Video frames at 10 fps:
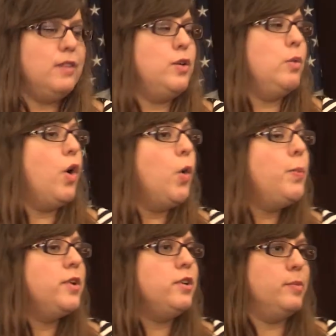if you
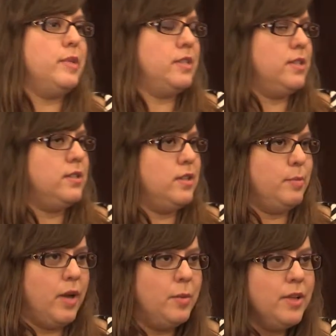open your business to the
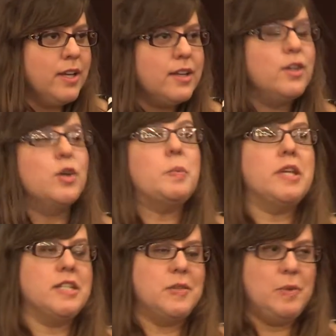public, you're a
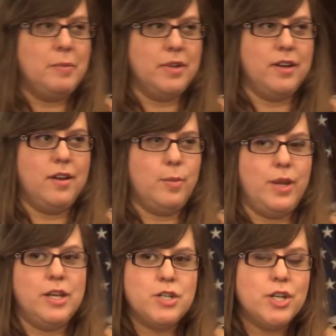place of public
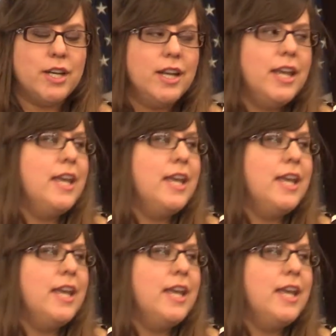accommodation,